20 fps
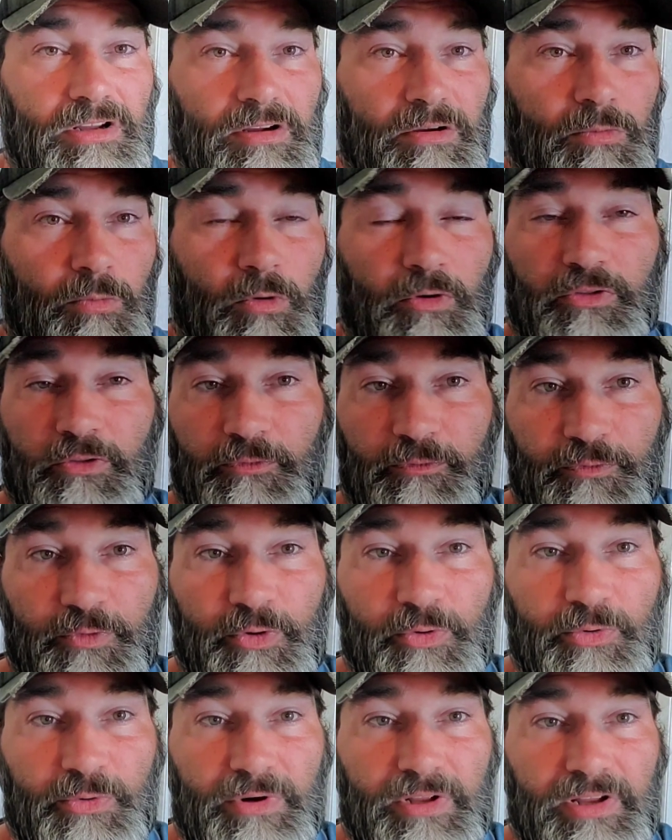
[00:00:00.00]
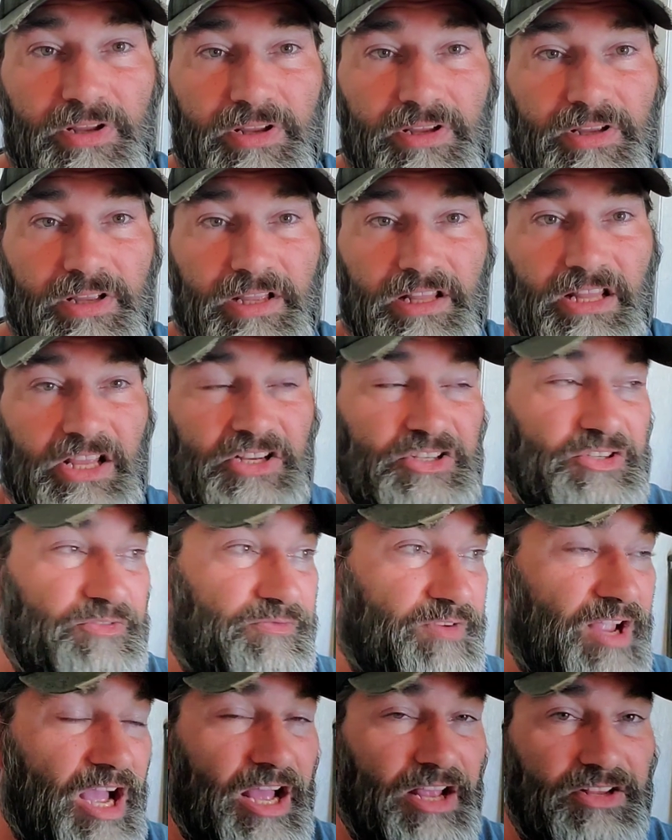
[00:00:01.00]
worth of food unless
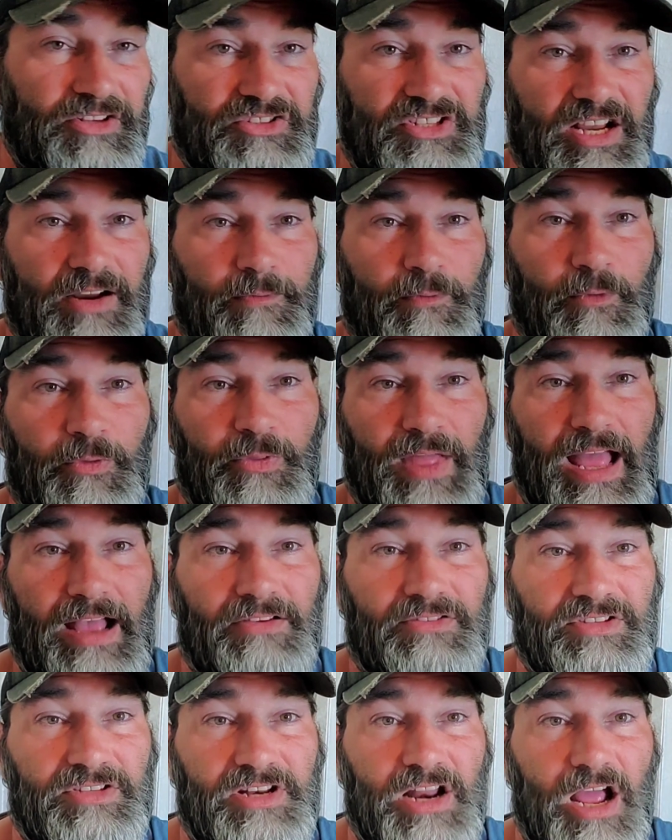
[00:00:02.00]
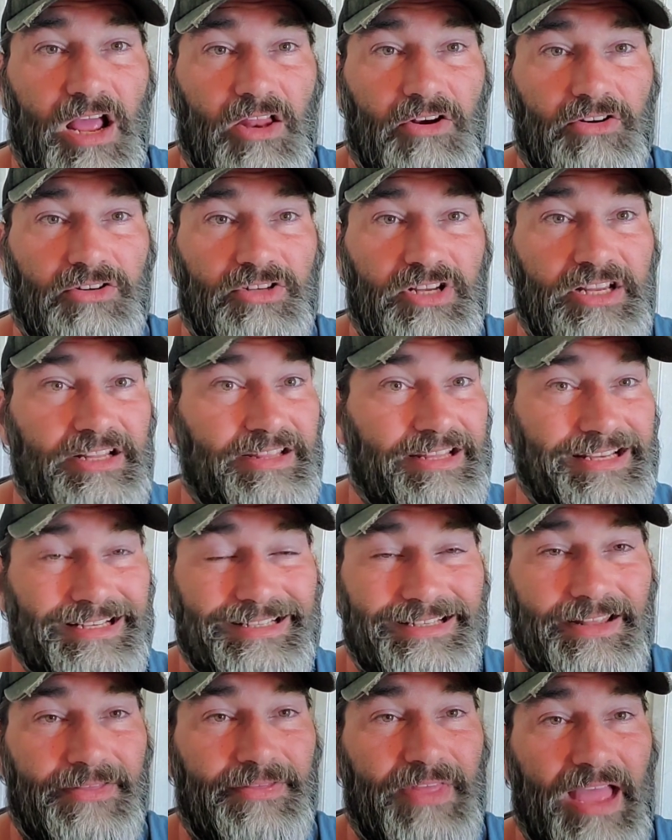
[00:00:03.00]
you've got several $1,000s, at
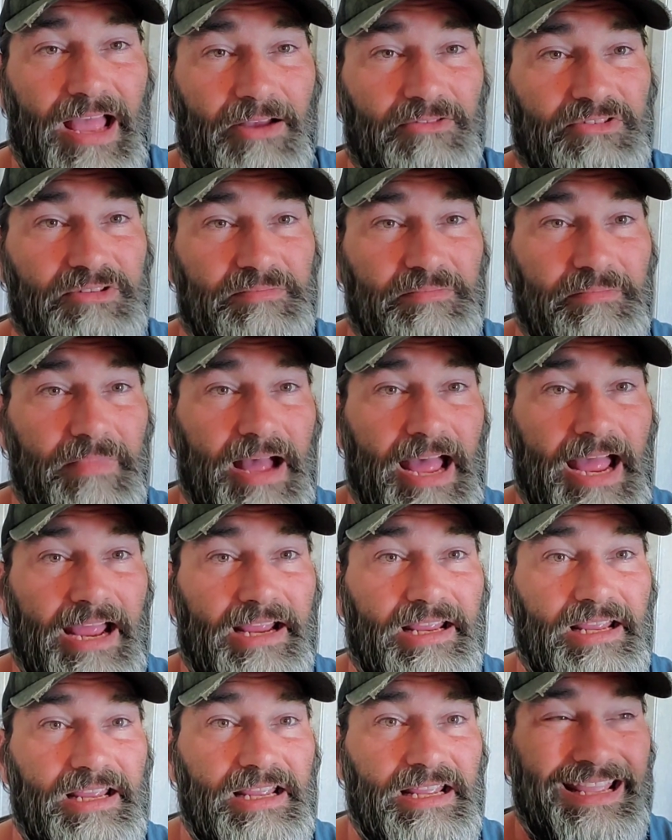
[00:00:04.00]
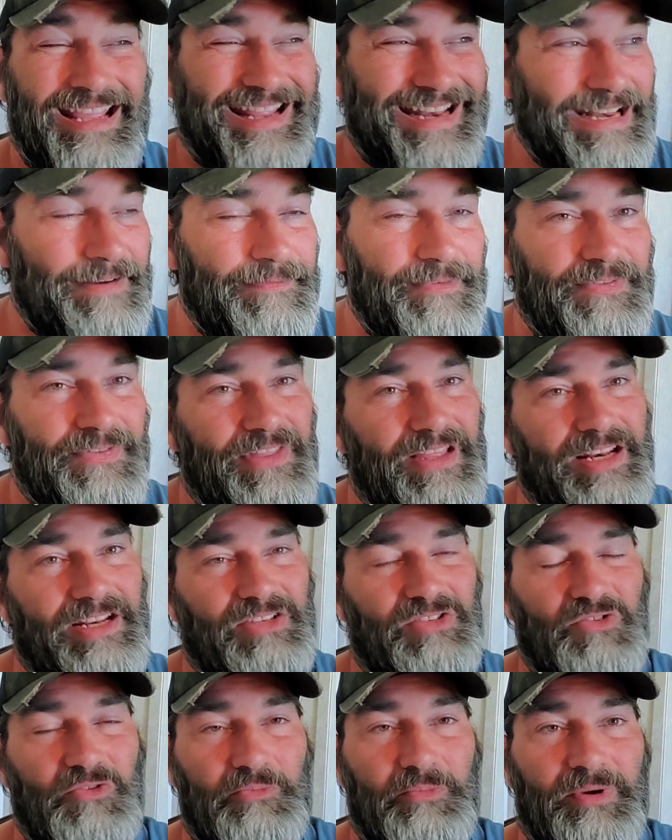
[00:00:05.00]
least 1,000 back. And even then,
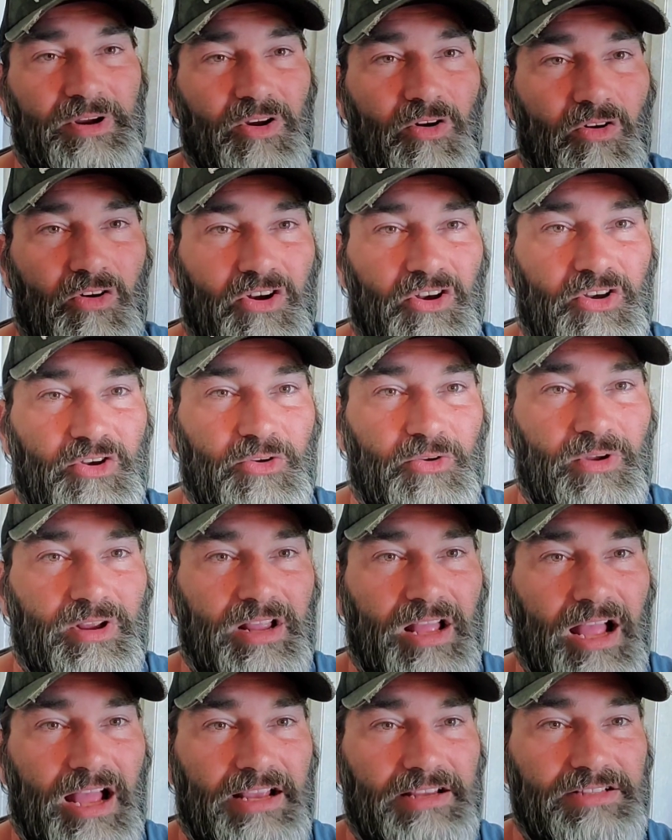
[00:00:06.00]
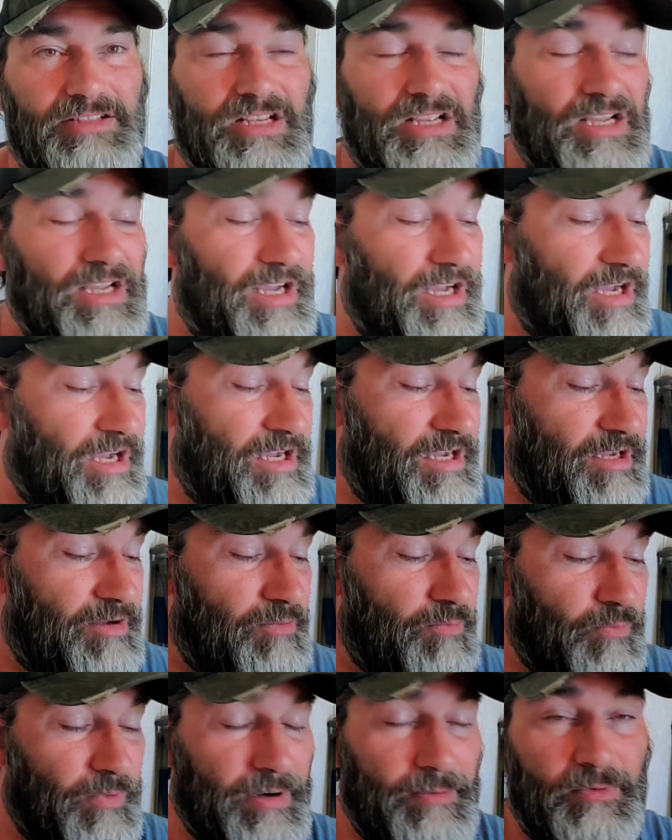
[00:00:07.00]
it's going to be hard to do it, guys.
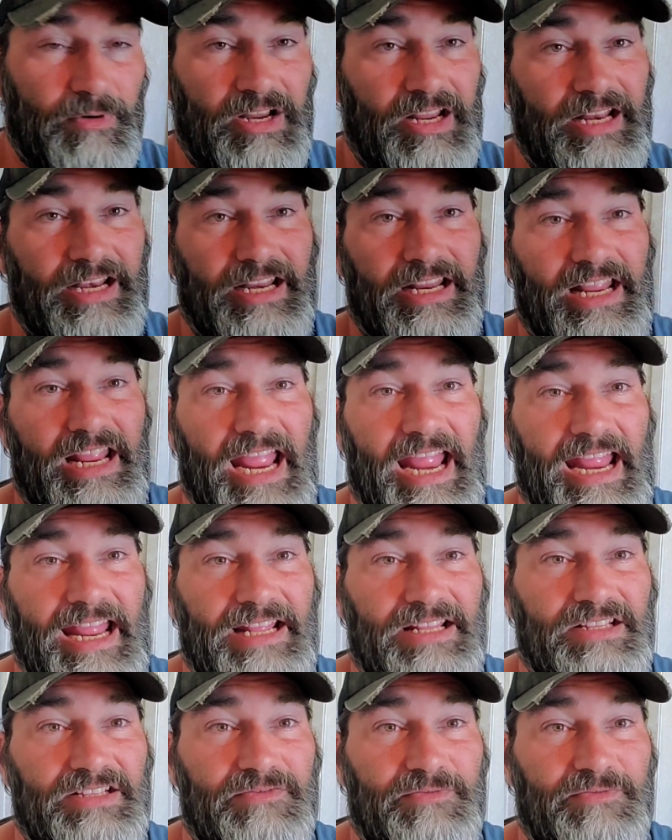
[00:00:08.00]
We were getting canned